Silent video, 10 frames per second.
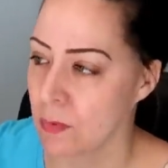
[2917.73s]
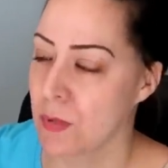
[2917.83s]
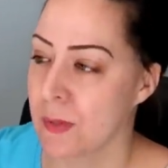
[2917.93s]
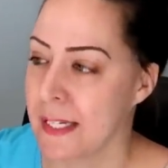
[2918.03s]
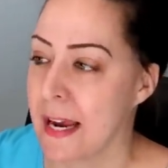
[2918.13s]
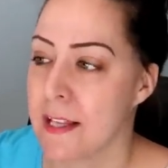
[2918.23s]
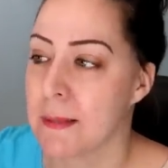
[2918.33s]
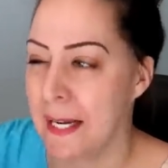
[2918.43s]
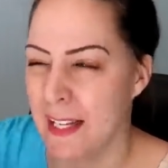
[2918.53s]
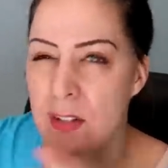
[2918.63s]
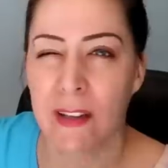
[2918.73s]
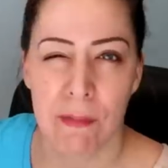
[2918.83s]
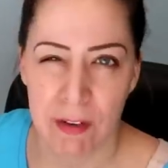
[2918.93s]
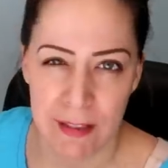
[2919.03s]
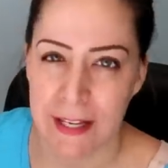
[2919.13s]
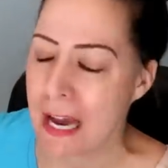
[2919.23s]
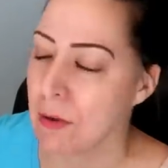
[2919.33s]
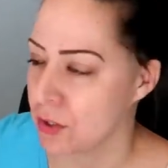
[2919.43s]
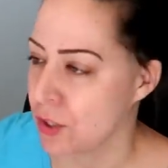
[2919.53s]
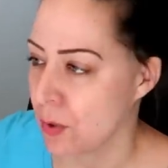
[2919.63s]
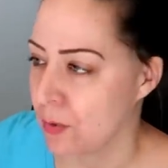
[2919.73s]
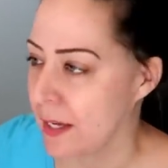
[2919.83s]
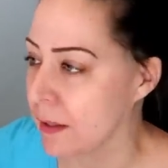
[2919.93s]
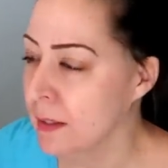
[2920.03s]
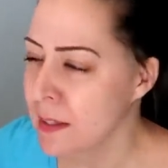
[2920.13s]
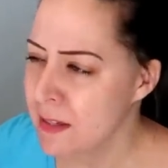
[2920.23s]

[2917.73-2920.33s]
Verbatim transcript: which was nice, but I took everything out and showed it